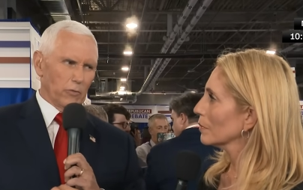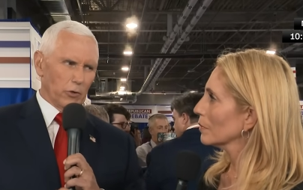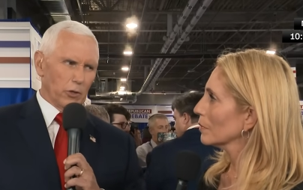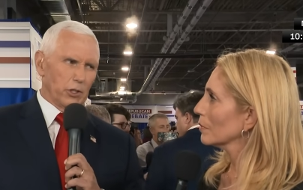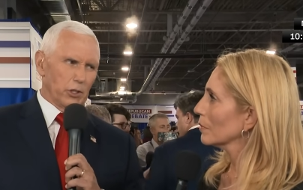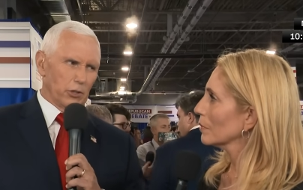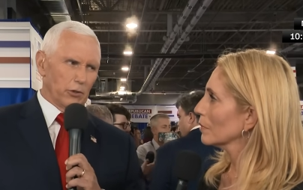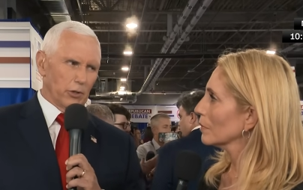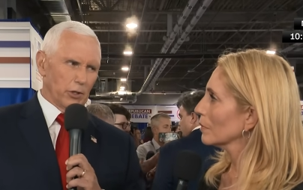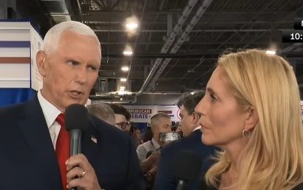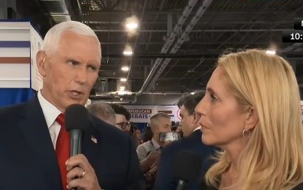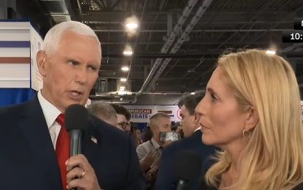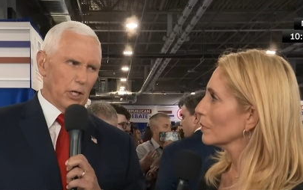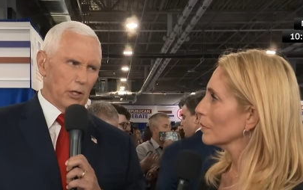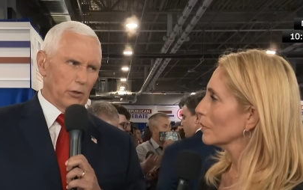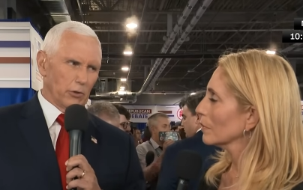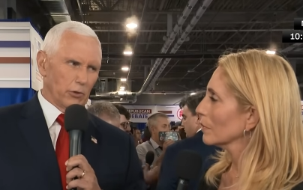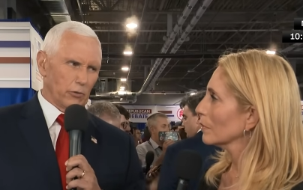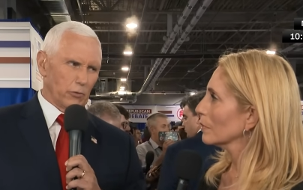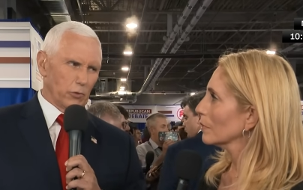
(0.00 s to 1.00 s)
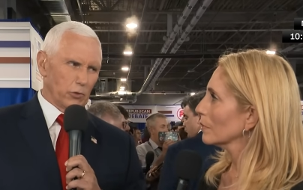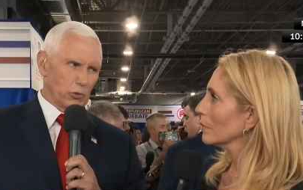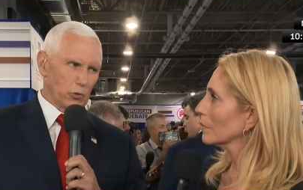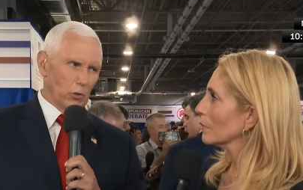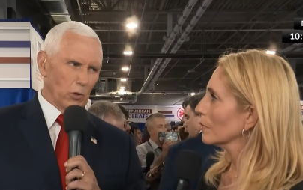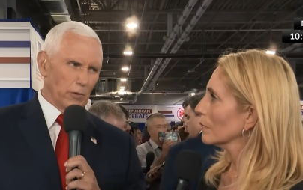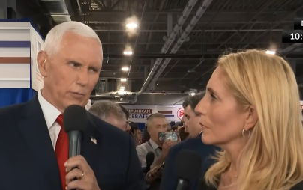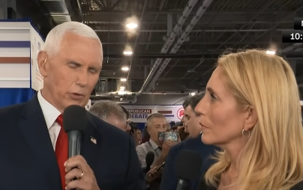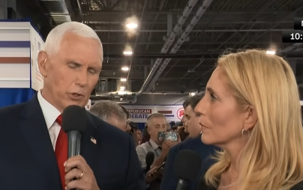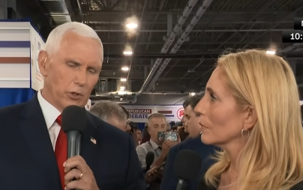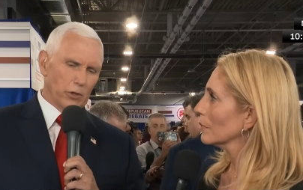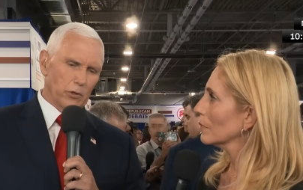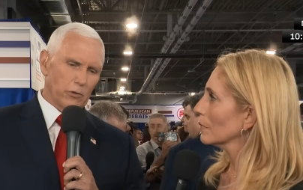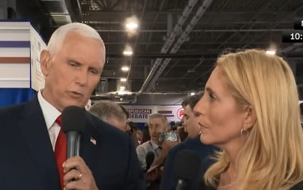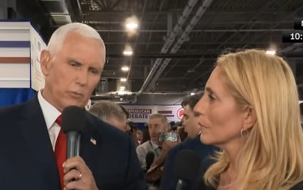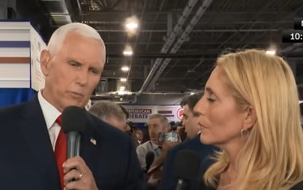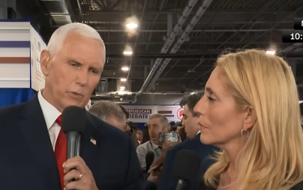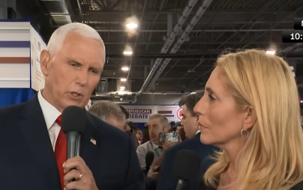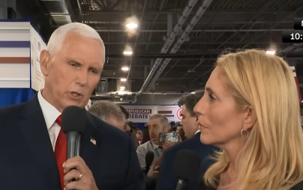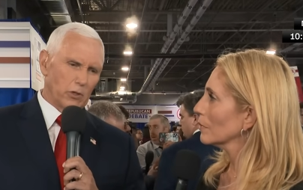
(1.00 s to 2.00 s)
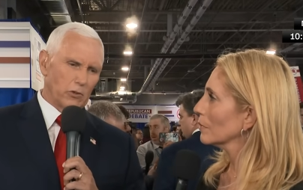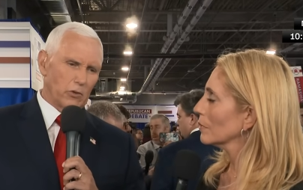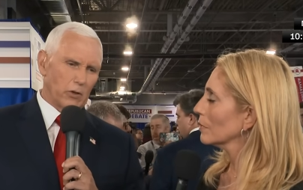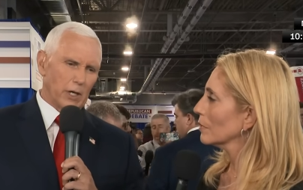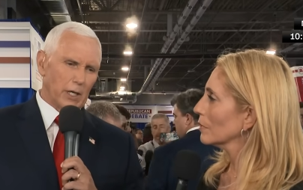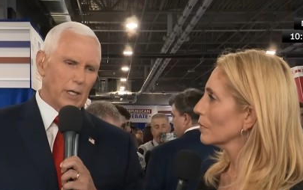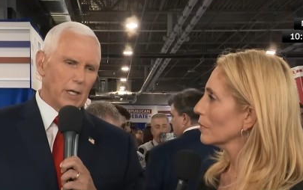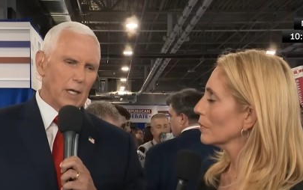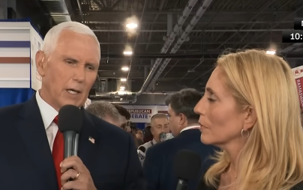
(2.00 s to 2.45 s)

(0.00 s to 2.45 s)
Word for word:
Speaker 1: leader in Congress for 12 years, because I